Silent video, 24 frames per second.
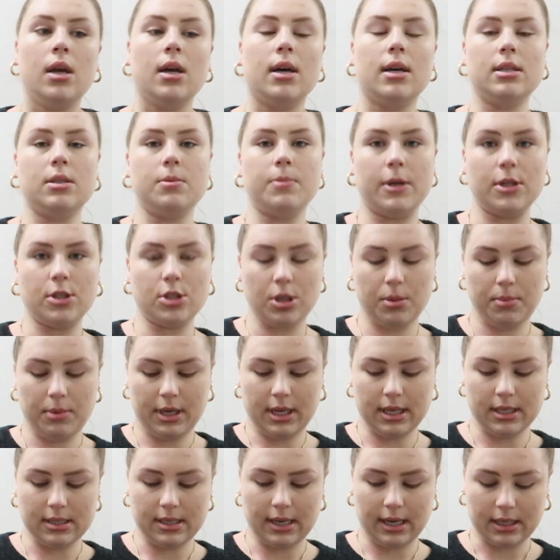especially
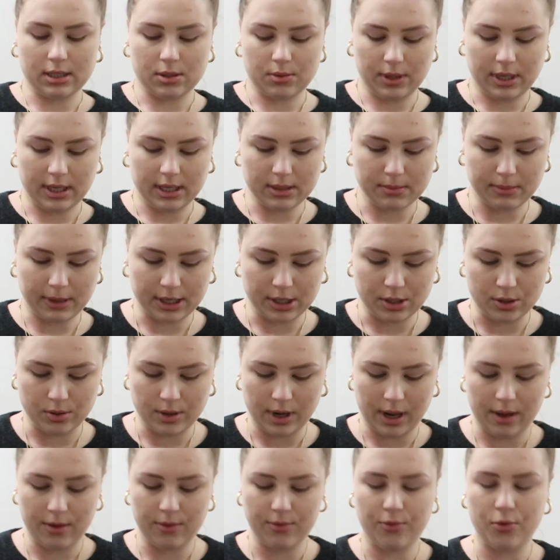because next week is my due
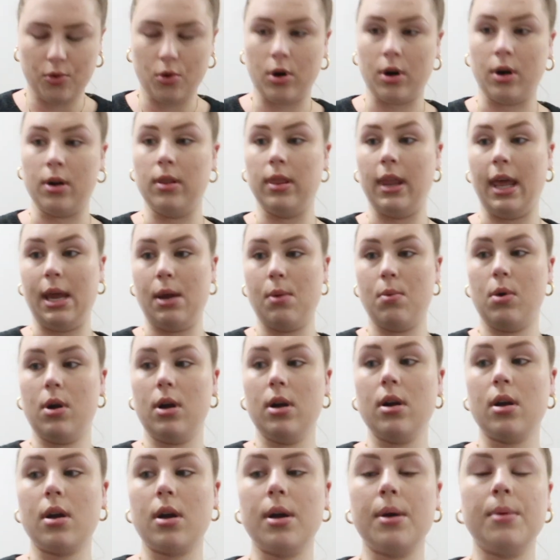date for late
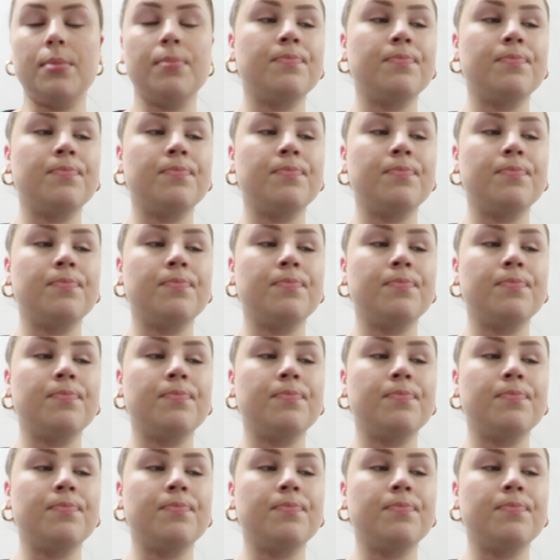work.